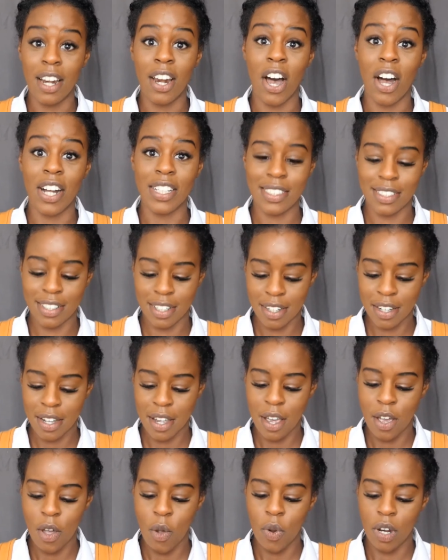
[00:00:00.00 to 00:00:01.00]
At last,
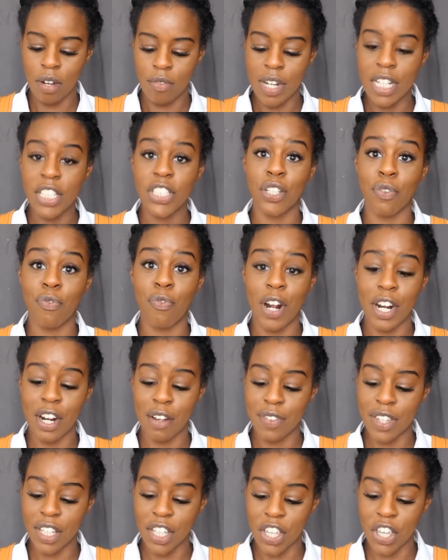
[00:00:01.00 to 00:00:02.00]
we reached the front
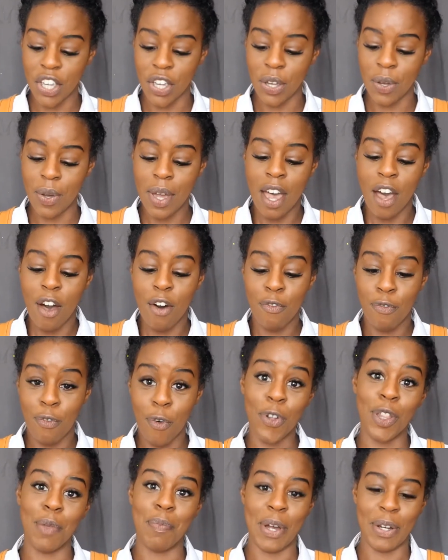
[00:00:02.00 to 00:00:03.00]
of the queue
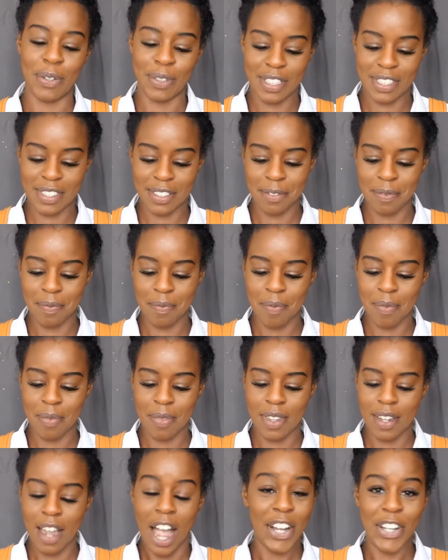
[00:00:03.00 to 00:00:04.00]
for the boats.
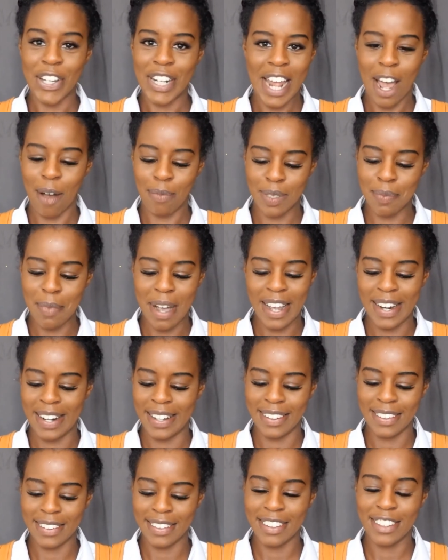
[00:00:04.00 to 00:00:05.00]
I couldn't help
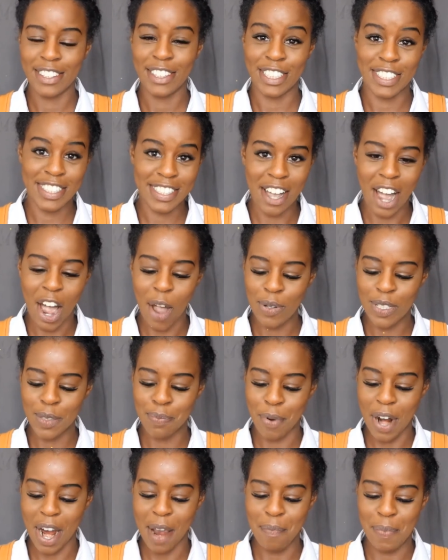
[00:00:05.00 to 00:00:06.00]
smiling. The sky was
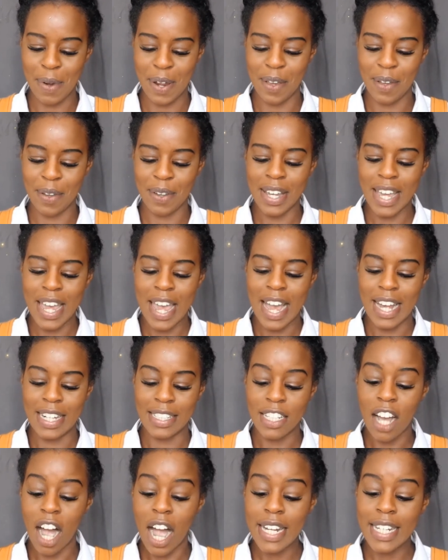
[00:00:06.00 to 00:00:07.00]
bright blue,
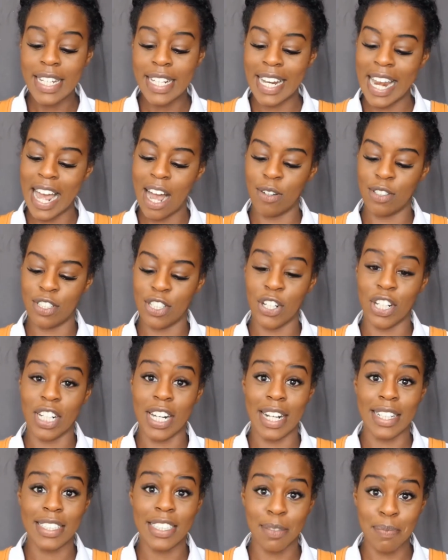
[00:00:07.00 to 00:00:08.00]
and tiny clouds looked
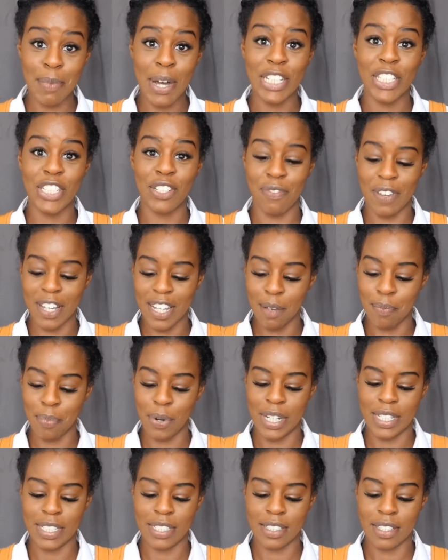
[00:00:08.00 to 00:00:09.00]
like smudged
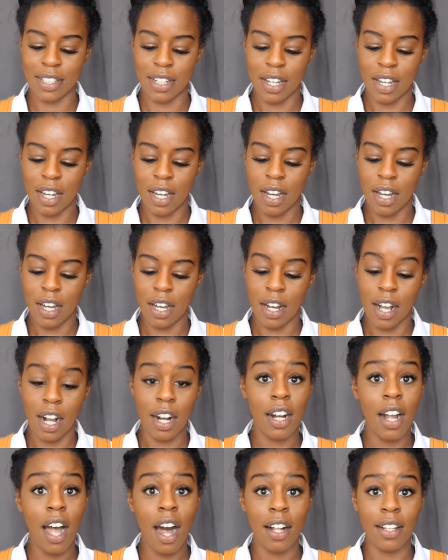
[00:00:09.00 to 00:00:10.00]
fingerprints. A
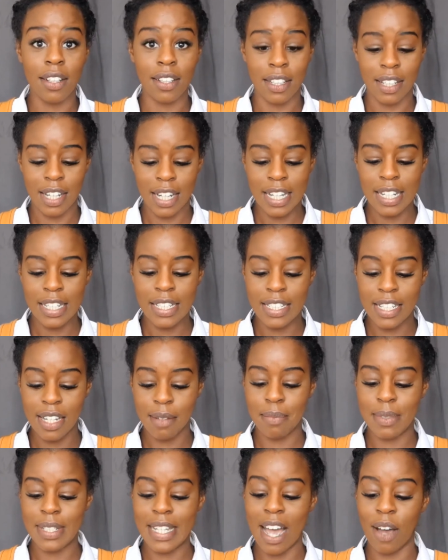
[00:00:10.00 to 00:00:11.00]
gull
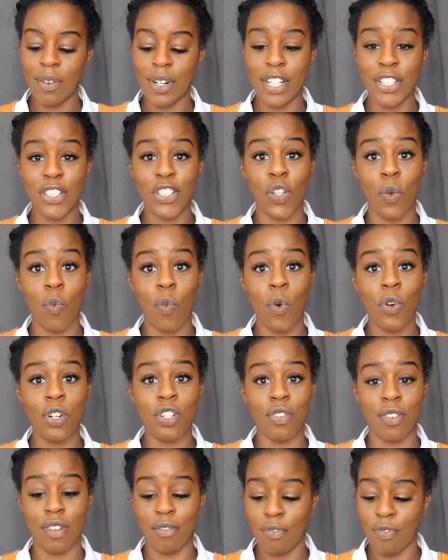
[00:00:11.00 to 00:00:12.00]
dipped down into the
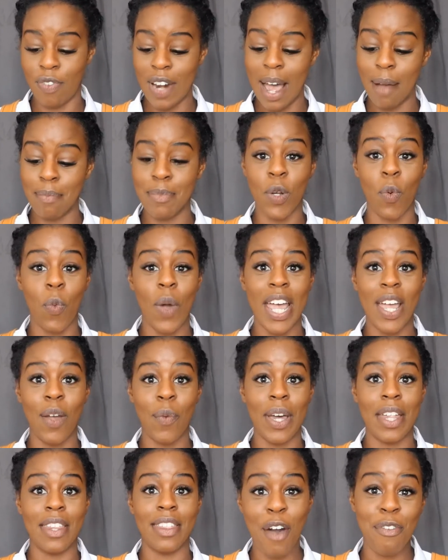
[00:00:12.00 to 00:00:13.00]
water and flapped away
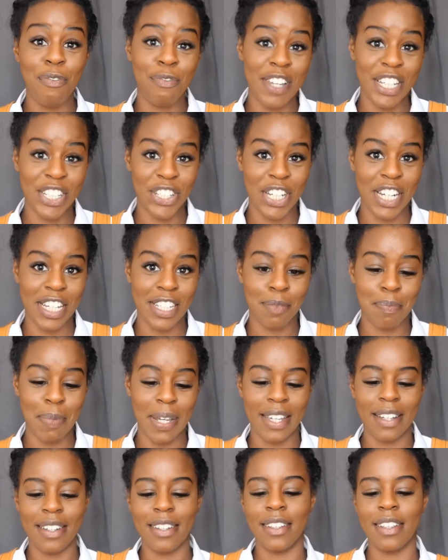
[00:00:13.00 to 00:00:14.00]
with a fish in its
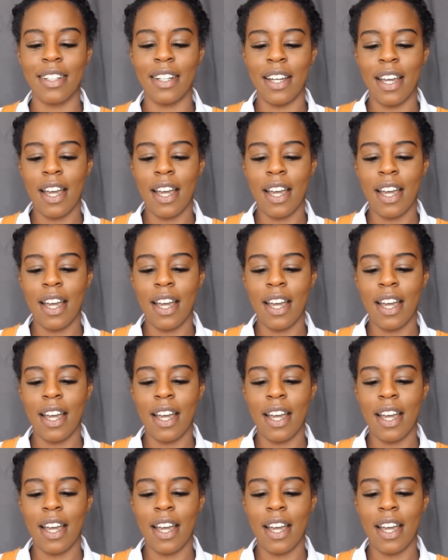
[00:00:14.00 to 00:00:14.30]
beak.